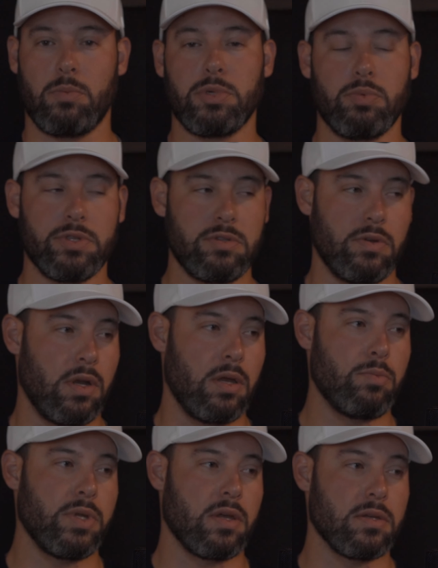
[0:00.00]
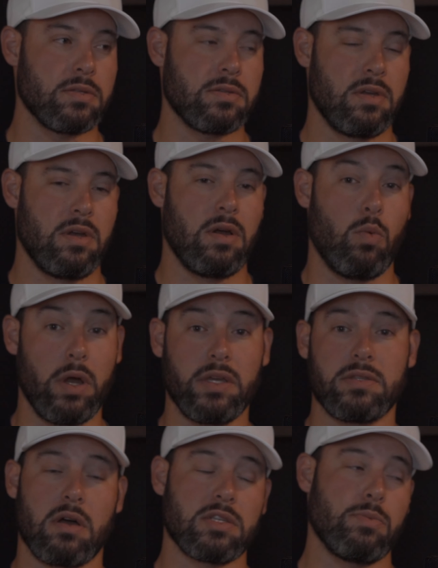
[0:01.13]
know people tuning in because what he
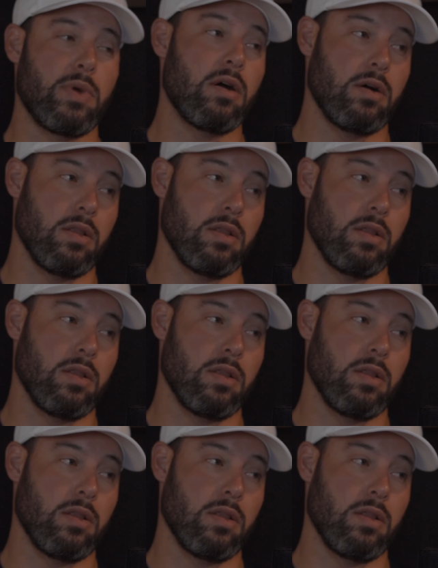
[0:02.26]
talks about,